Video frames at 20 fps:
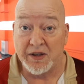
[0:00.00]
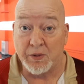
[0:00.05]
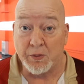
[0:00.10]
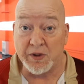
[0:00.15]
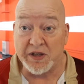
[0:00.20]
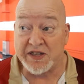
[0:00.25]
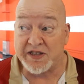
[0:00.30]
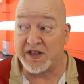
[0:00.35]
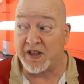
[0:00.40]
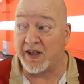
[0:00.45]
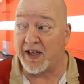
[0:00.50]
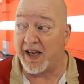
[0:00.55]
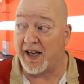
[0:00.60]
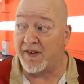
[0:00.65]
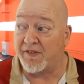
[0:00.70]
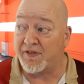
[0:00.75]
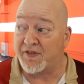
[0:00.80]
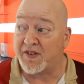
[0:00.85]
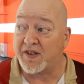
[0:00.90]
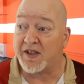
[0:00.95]
we still
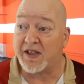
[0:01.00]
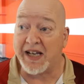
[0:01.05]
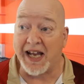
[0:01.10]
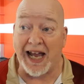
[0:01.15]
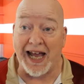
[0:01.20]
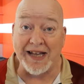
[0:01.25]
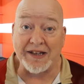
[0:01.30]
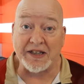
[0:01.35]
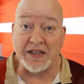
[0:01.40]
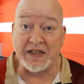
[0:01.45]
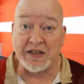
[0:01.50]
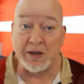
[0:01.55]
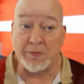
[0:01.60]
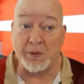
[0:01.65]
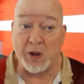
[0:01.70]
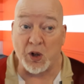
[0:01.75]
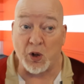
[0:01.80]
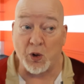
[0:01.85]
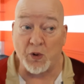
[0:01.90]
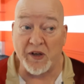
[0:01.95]
have Catholic to
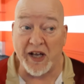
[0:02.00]
bowl